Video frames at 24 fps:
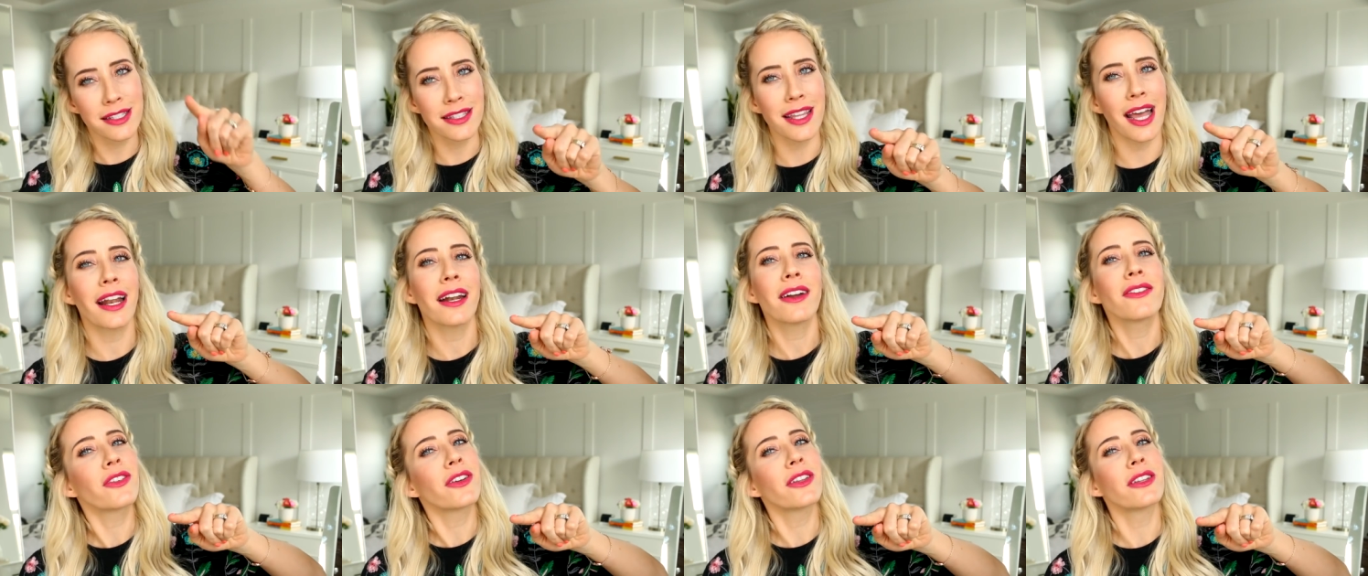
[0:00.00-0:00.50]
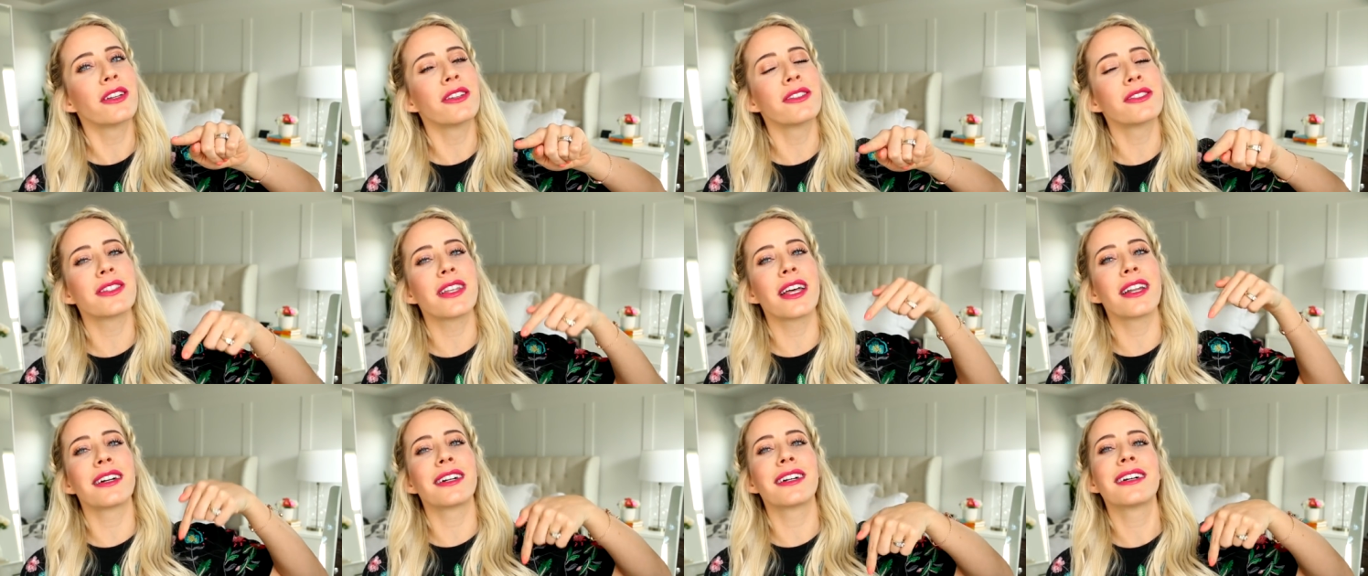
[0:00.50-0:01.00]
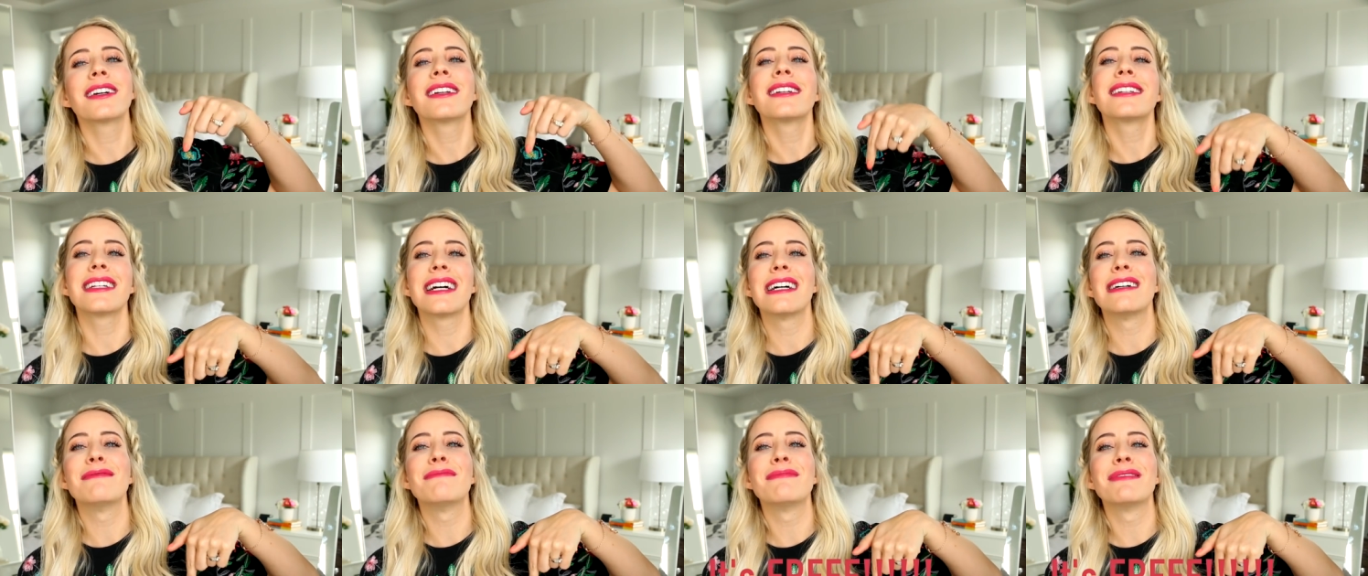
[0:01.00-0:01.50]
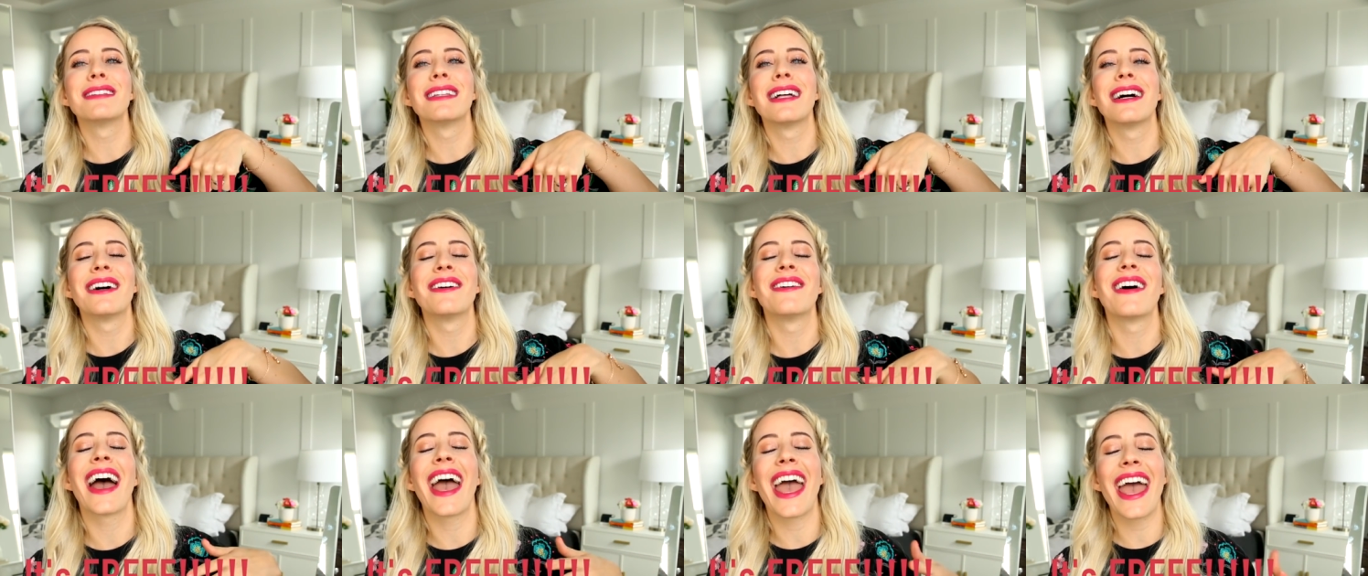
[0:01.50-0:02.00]
Sign up for the newsletter down
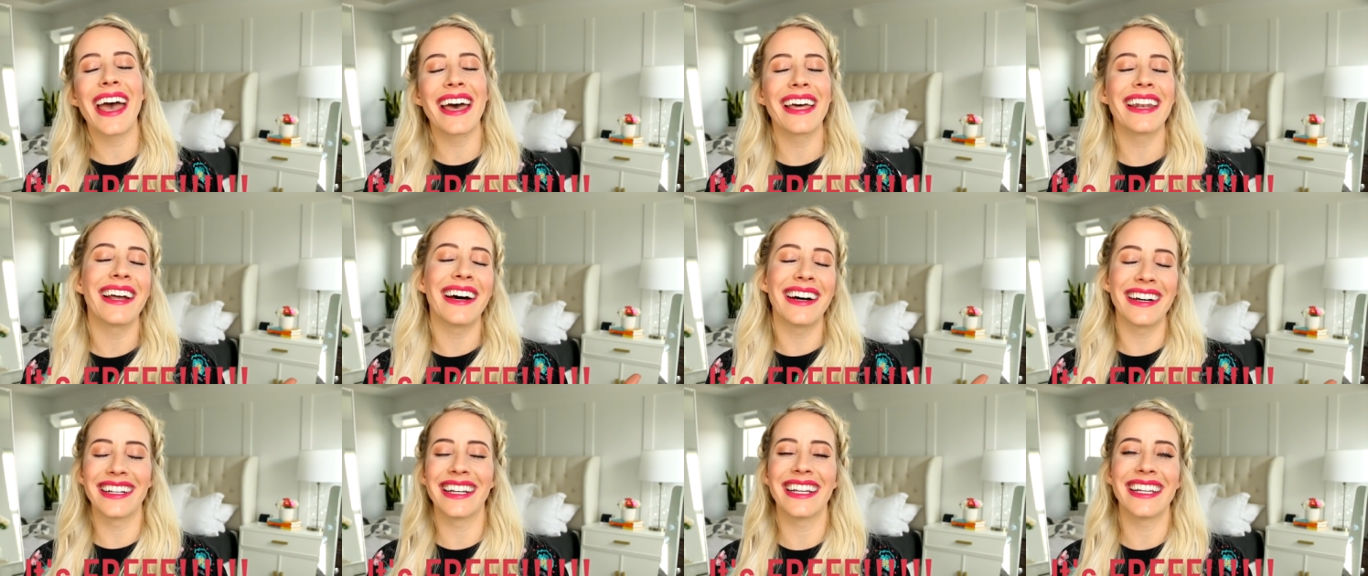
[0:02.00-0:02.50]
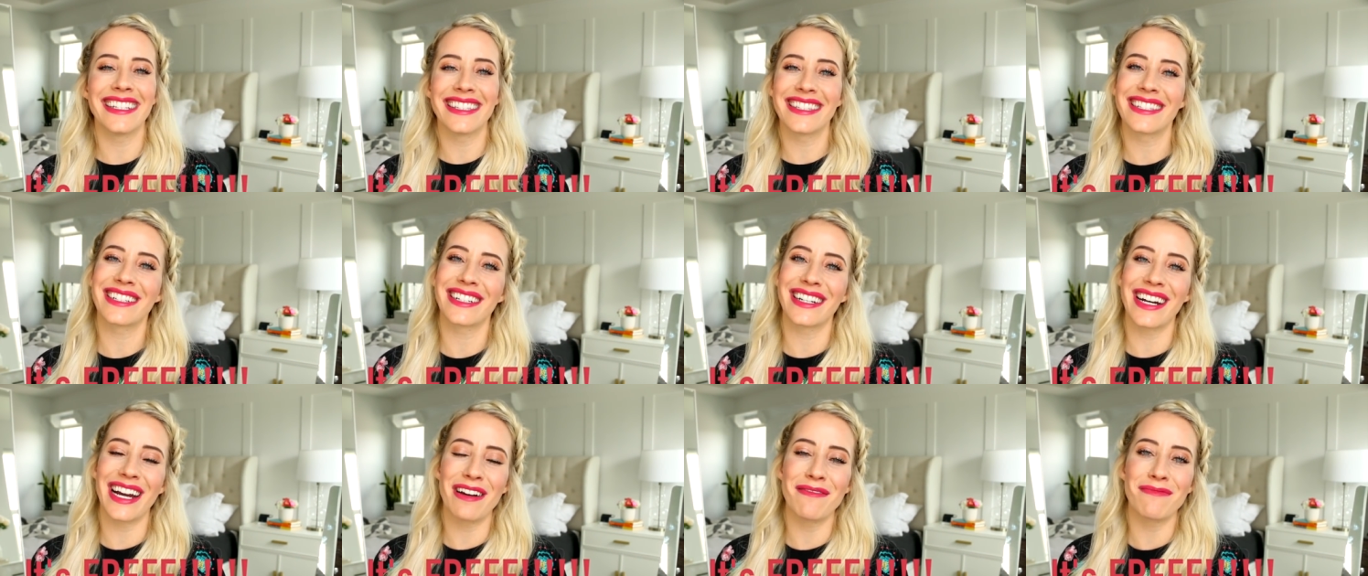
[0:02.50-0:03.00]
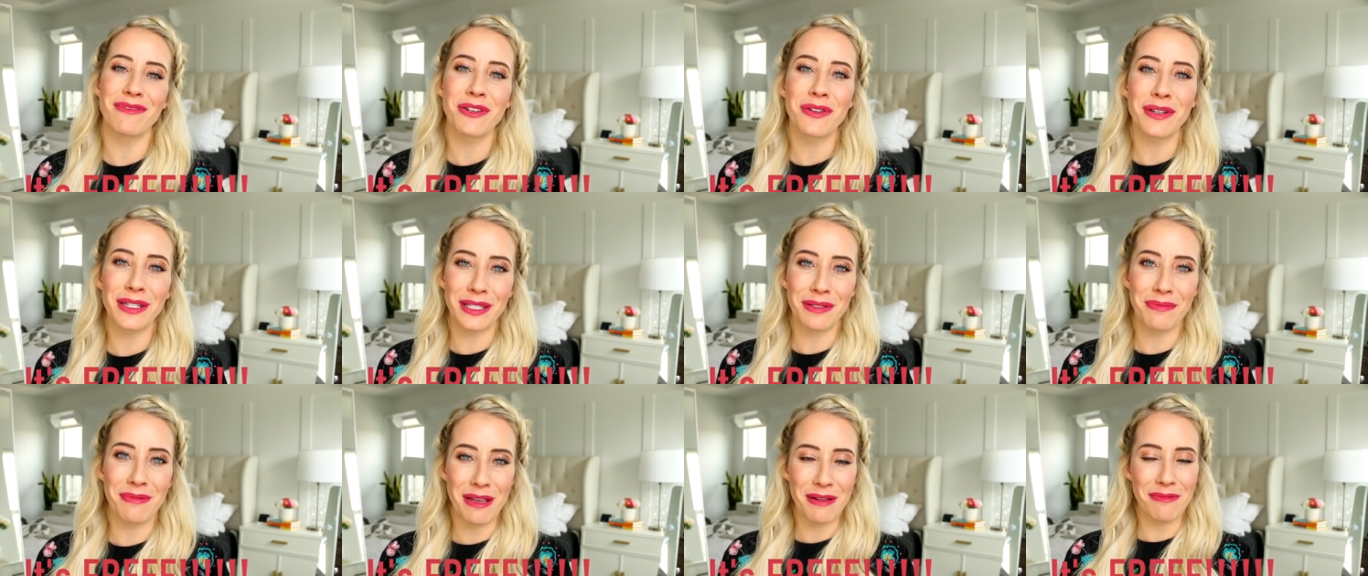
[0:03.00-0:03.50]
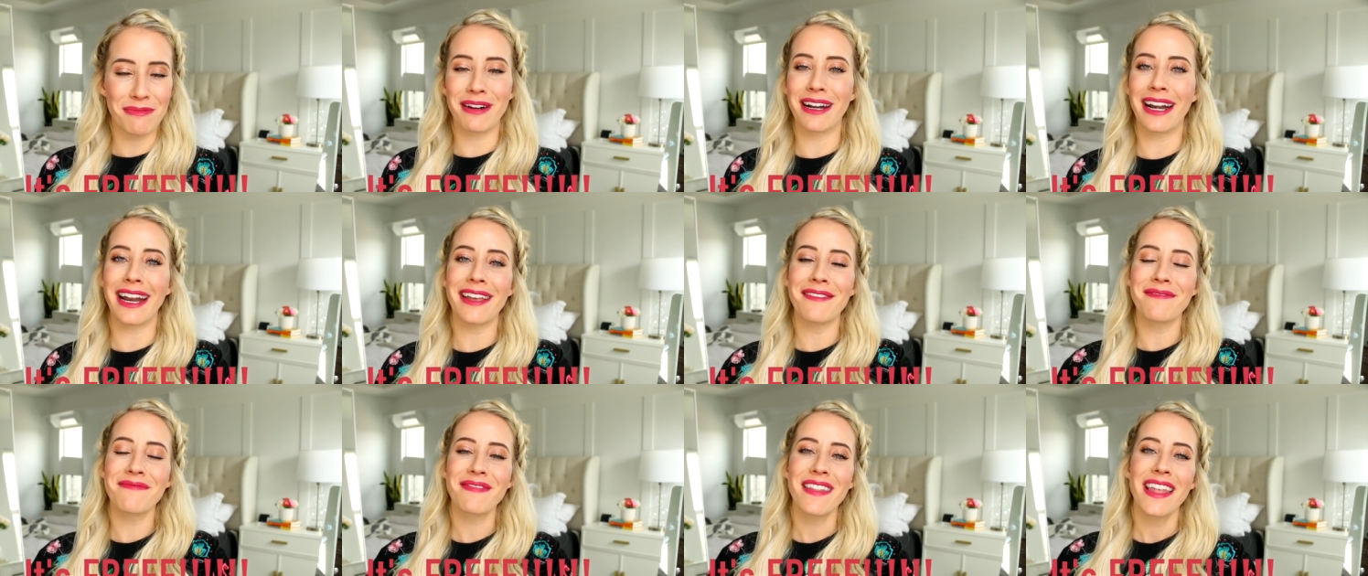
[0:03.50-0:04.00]
below and on Instagram, Twist Me
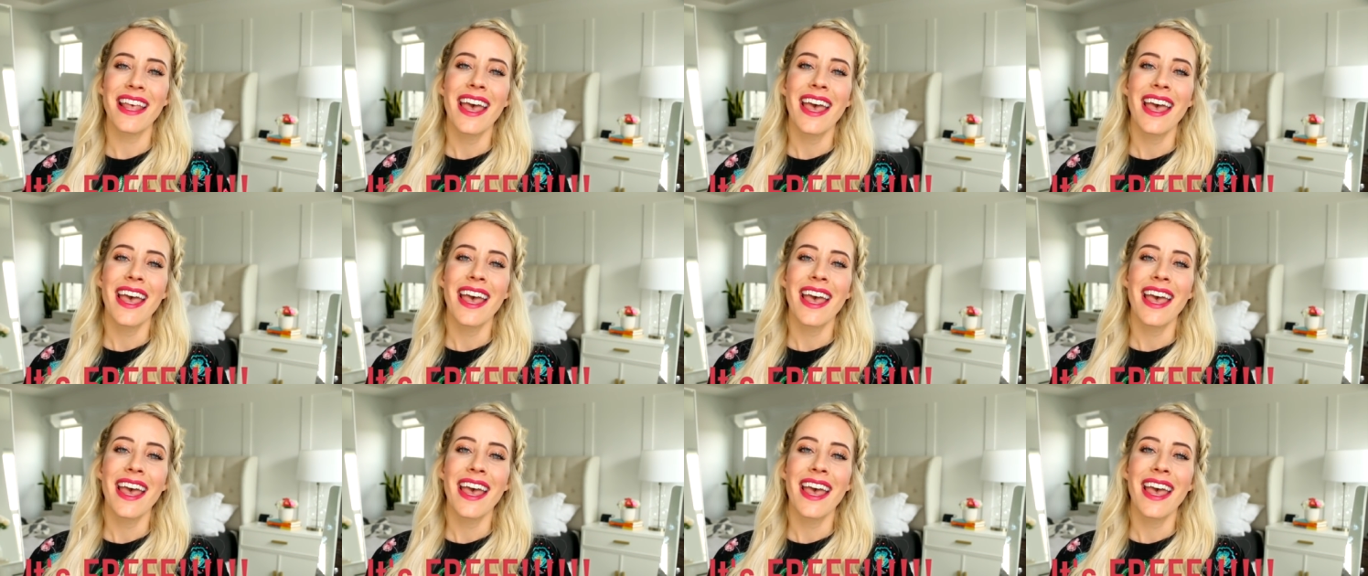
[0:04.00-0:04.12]
Pretty.